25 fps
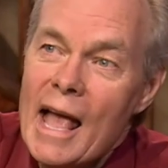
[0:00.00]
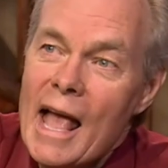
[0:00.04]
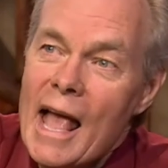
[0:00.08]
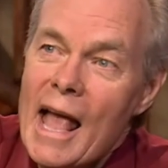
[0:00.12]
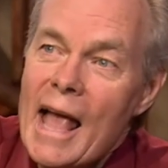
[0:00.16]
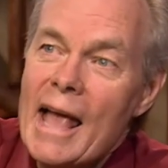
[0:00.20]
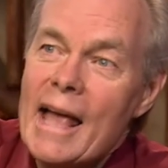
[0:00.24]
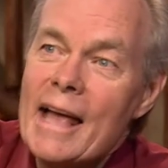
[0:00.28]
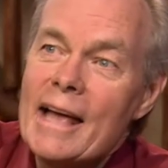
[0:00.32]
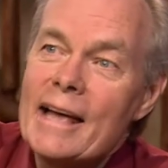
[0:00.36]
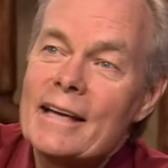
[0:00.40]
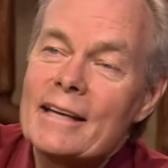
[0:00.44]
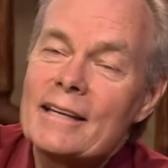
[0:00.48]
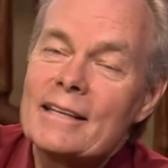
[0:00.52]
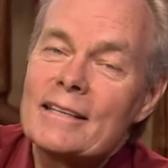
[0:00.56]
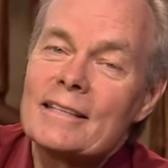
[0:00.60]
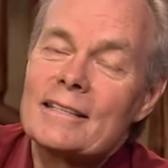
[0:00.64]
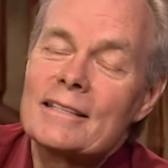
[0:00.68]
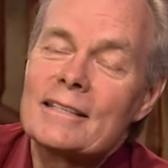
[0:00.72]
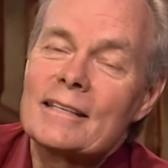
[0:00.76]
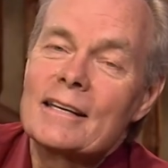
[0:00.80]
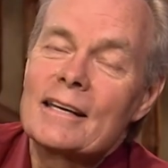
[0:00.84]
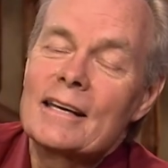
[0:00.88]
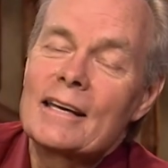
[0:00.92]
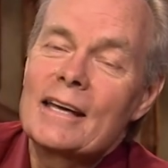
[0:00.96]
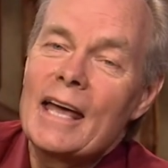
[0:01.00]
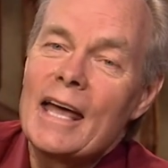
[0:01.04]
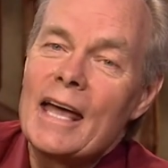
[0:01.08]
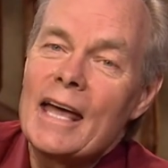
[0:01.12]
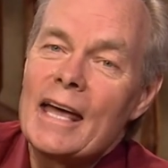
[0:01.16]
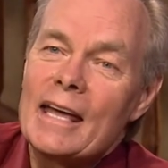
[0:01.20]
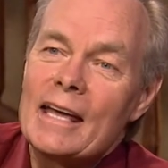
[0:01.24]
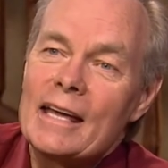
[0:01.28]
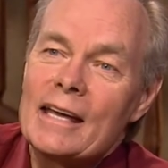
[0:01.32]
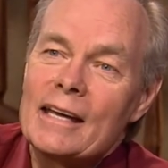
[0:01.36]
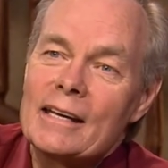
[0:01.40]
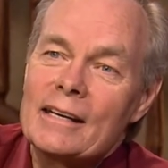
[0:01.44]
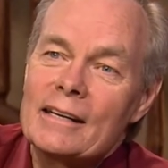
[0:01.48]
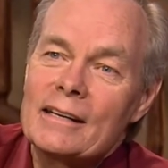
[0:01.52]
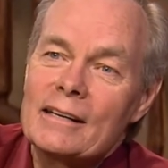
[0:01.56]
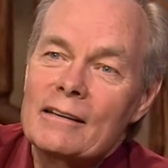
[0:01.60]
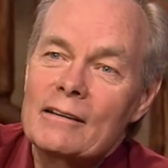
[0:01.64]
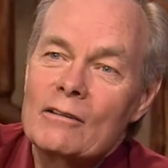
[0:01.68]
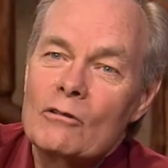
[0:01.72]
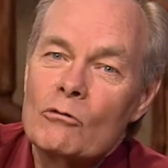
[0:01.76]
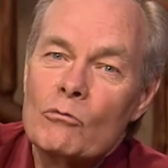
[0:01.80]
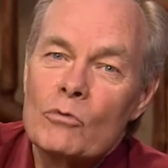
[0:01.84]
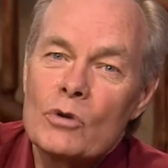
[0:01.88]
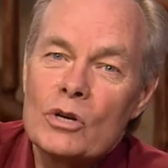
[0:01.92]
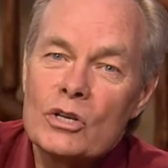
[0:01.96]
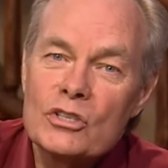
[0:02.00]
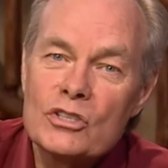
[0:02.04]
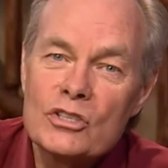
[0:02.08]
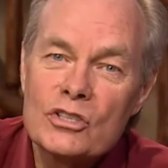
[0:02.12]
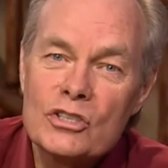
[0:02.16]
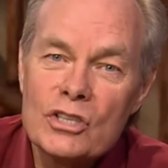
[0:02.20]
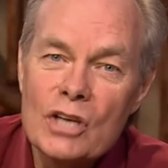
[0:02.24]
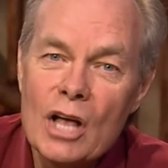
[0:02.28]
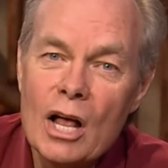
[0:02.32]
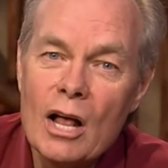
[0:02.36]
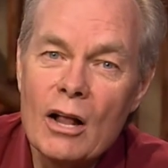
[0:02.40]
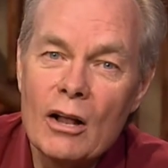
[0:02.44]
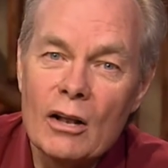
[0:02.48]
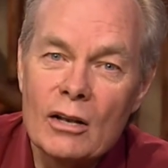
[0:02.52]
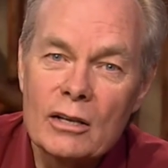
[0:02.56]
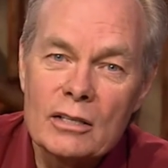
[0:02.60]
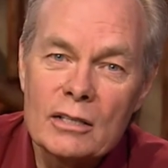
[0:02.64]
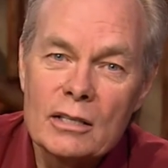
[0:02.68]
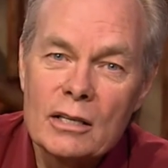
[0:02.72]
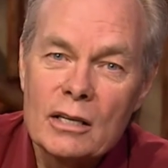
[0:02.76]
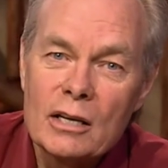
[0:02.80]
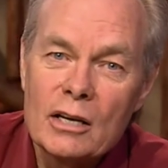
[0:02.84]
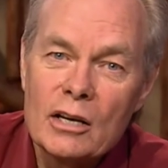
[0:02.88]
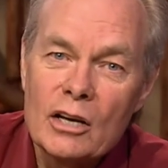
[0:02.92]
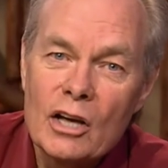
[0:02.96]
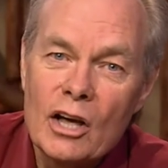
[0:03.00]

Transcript: as a result